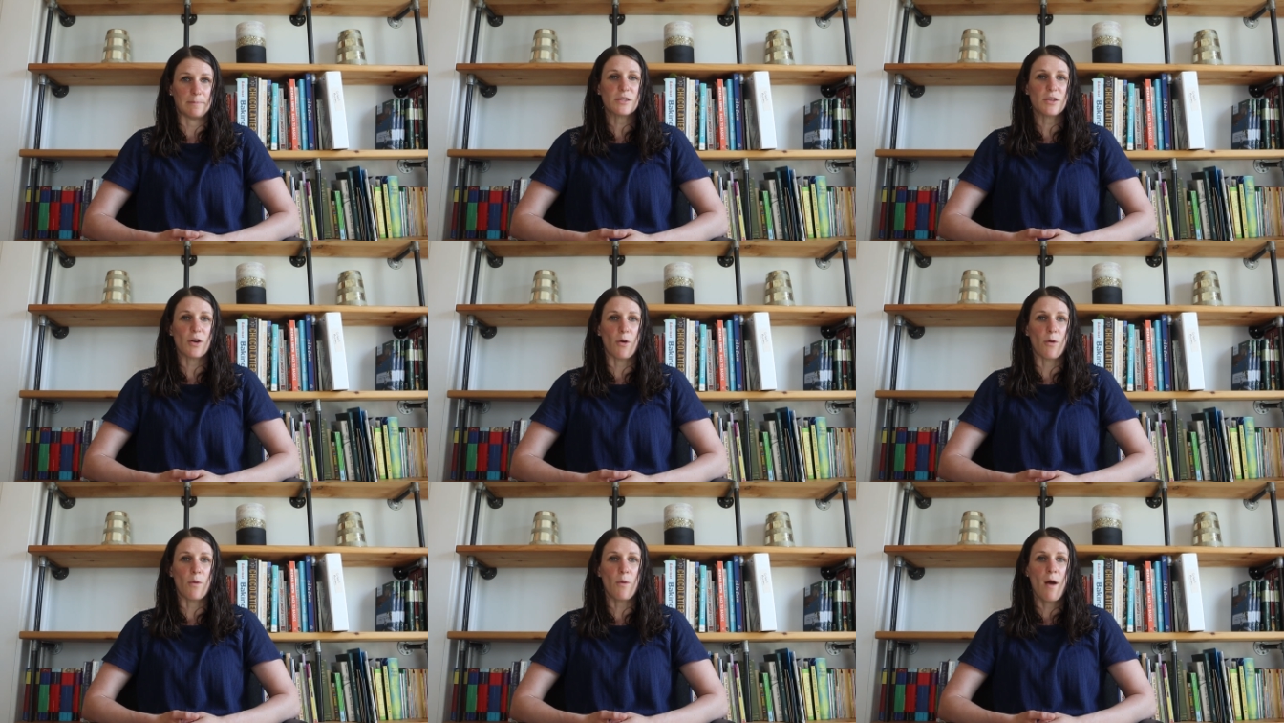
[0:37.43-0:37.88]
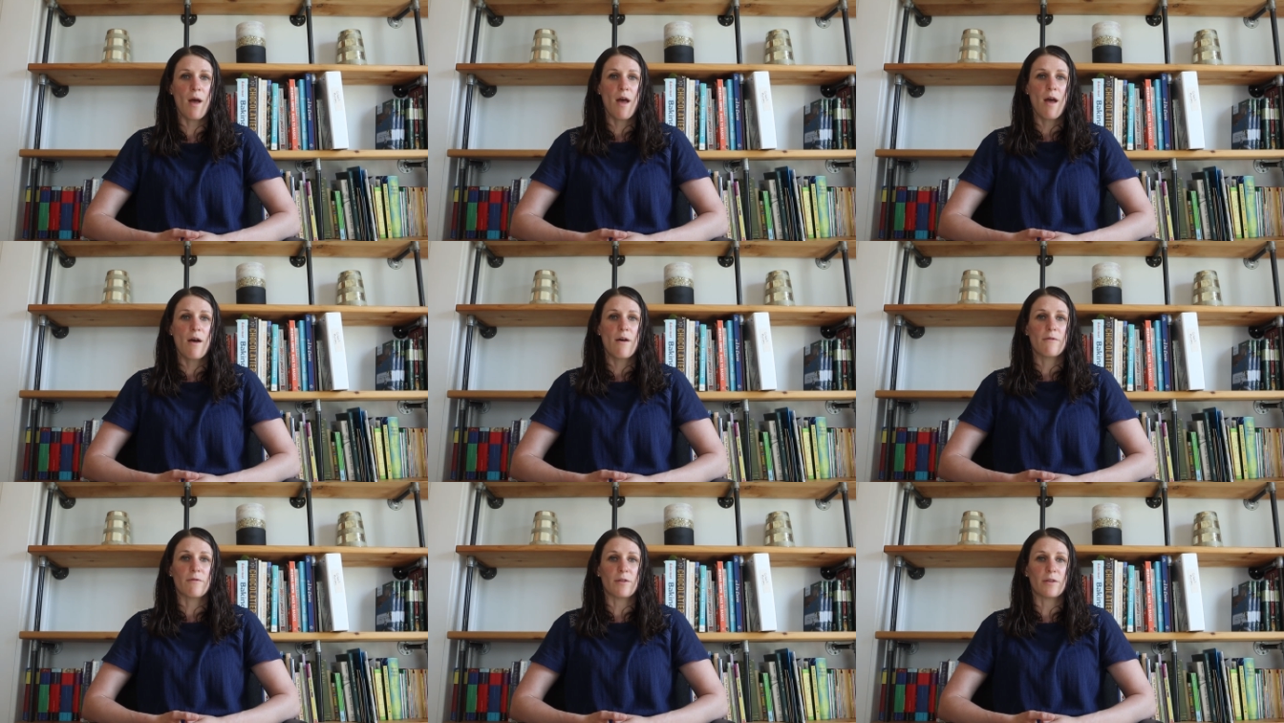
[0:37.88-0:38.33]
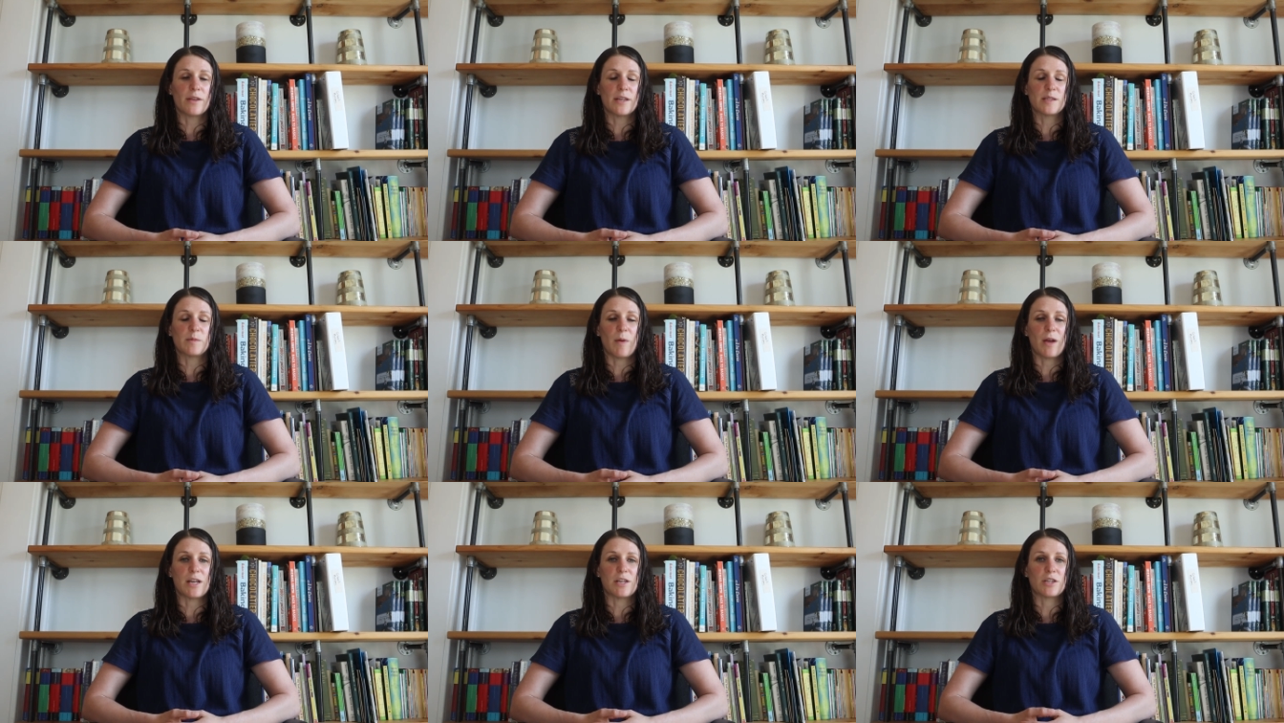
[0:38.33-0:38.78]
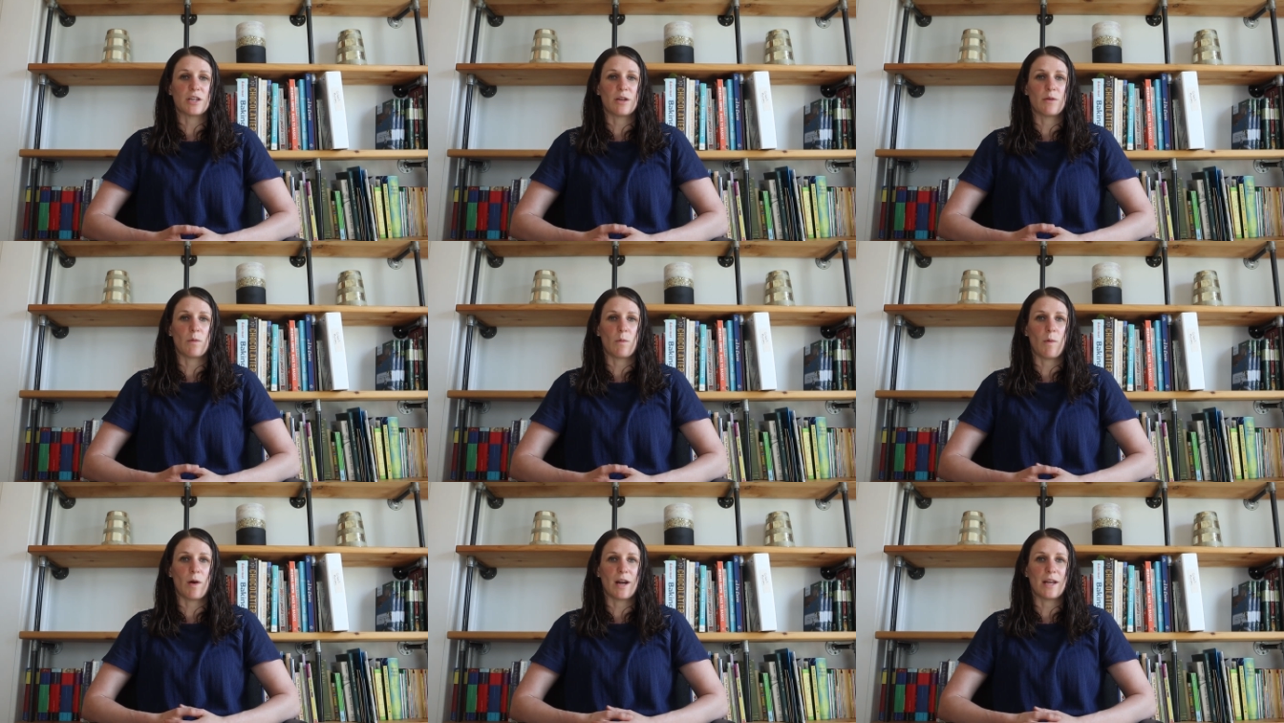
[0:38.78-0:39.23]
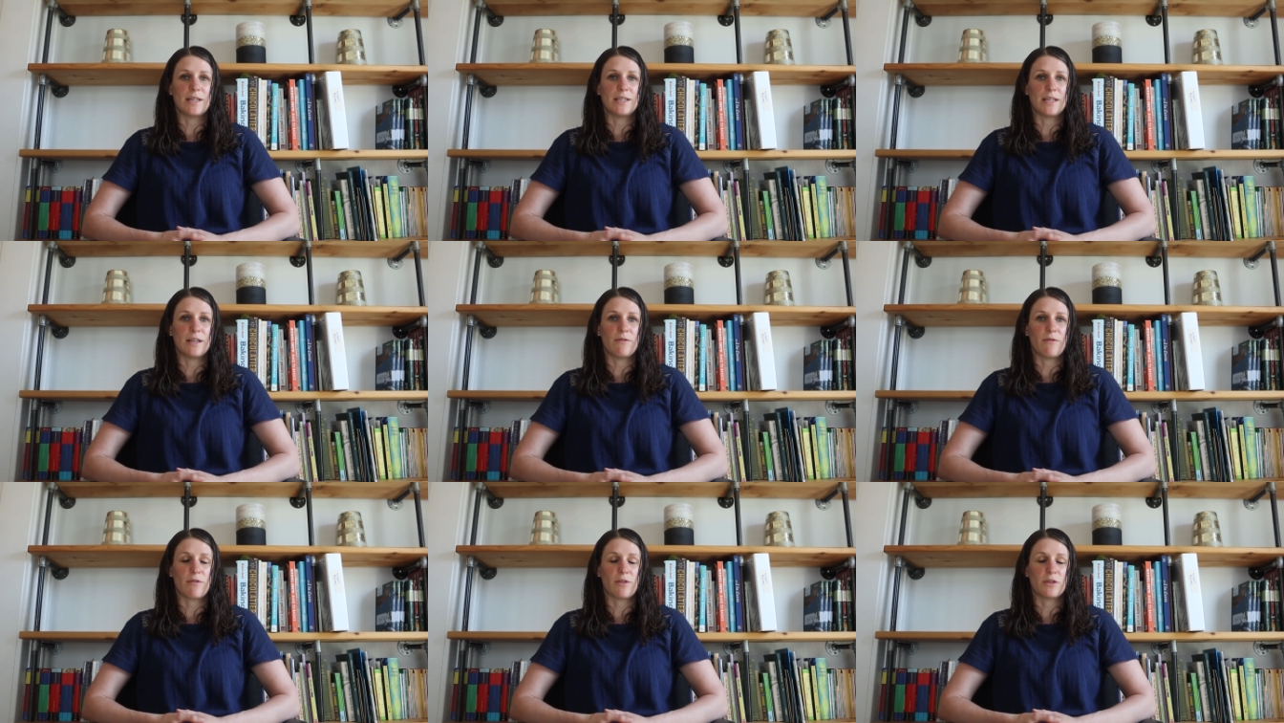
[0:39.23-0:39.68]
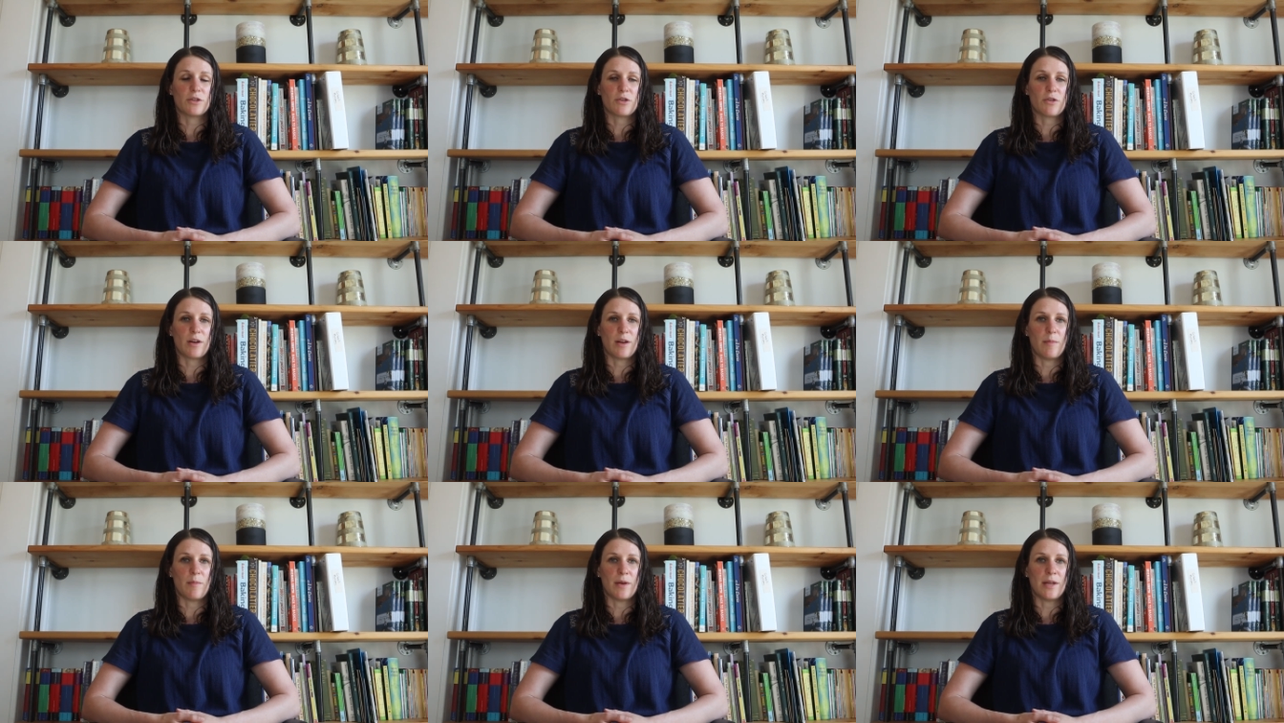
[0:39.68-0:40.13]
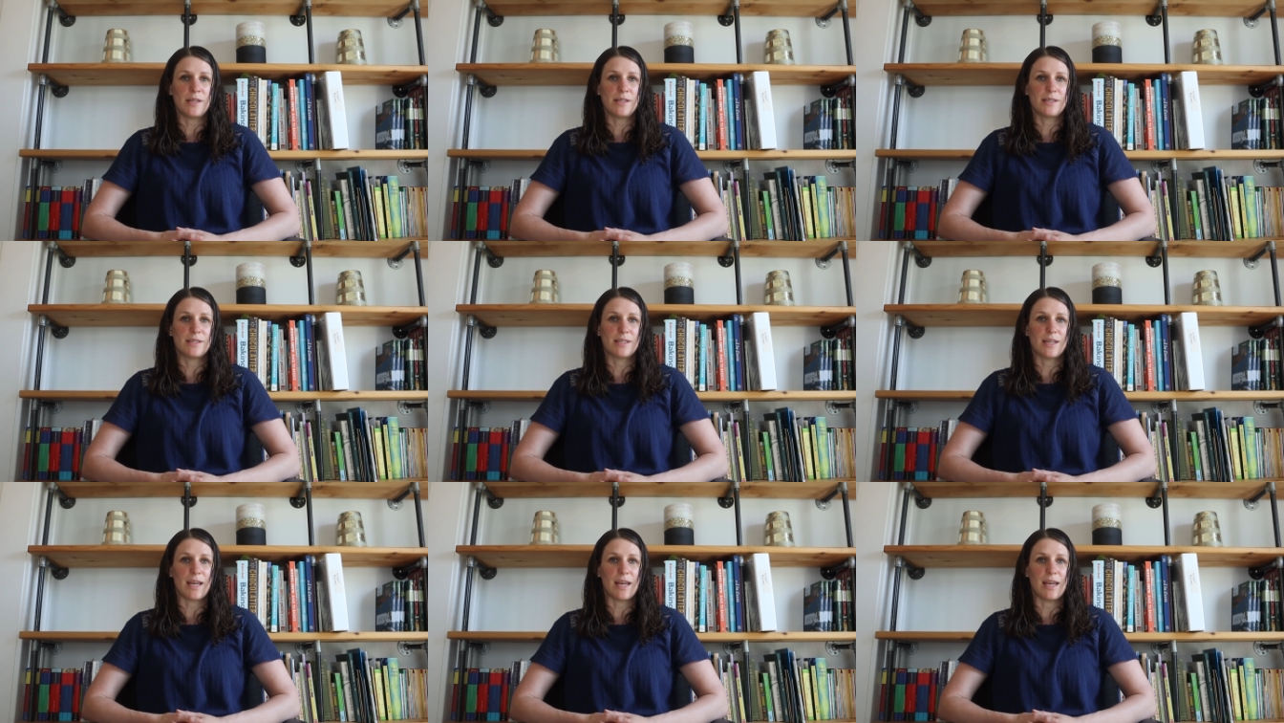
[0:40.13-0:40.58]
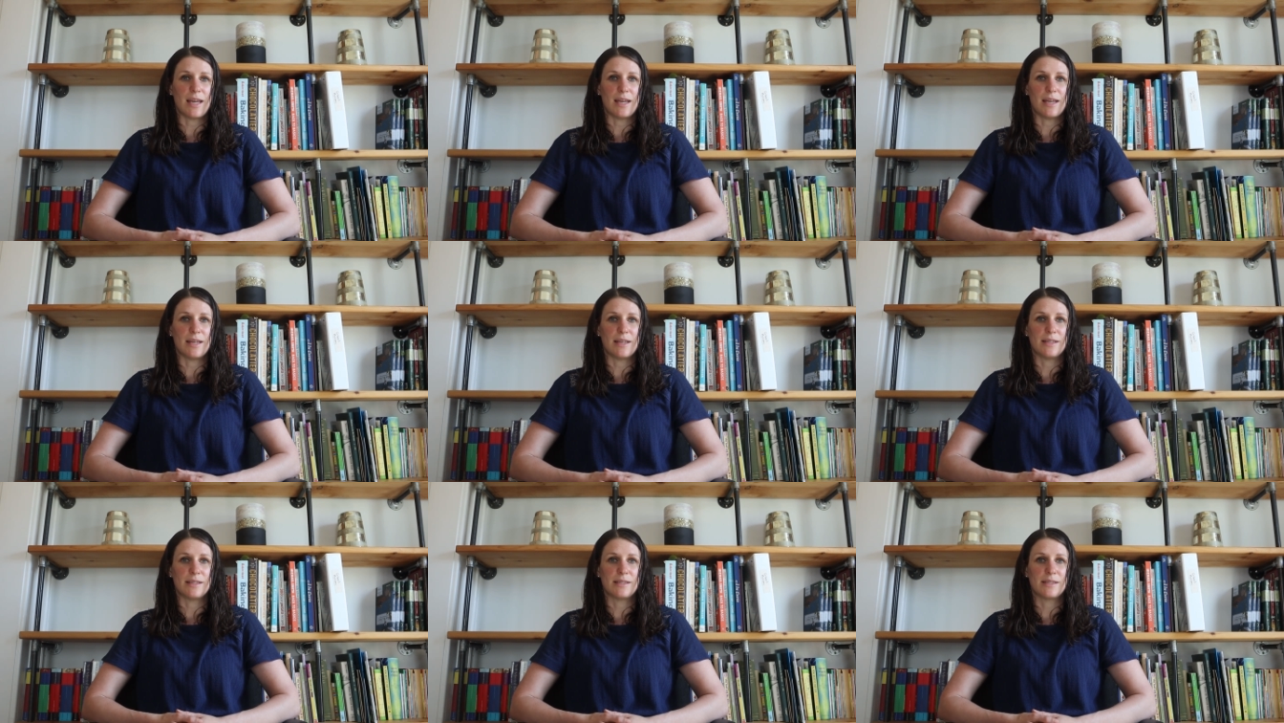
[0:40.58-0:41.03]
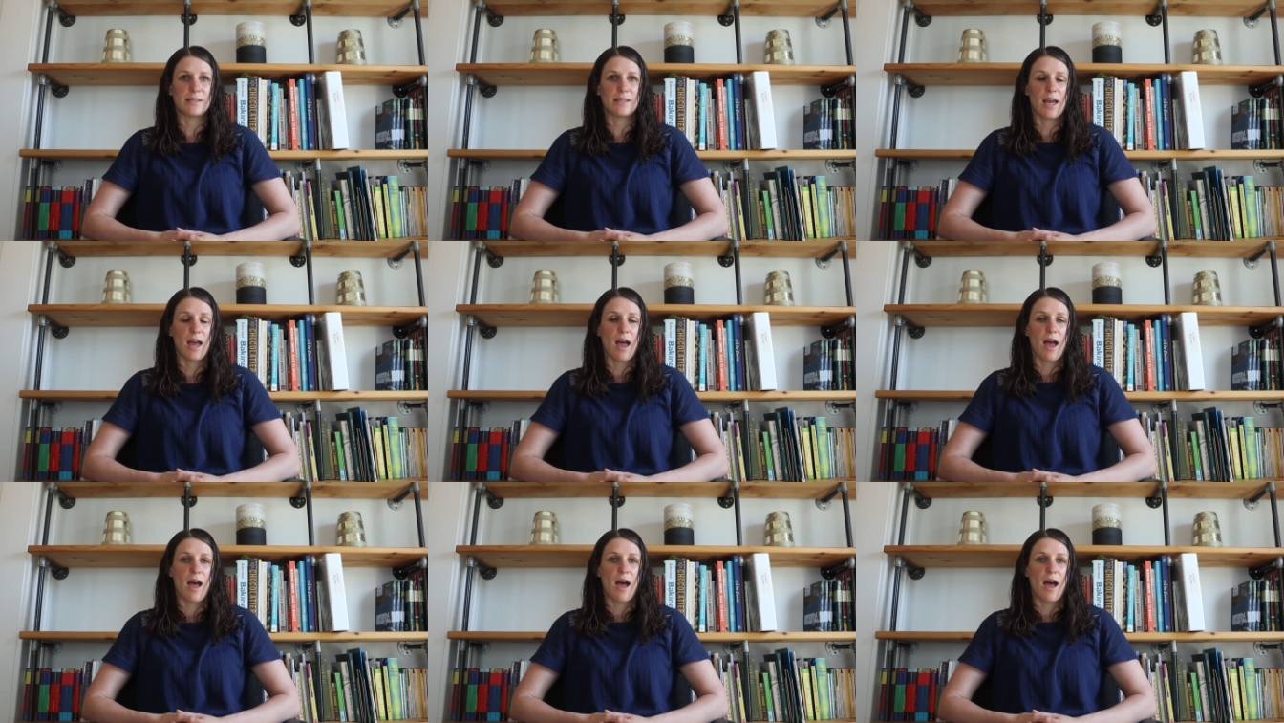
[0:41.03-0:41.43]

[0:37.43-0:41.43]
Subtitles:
So for this patient, what I did for treatment is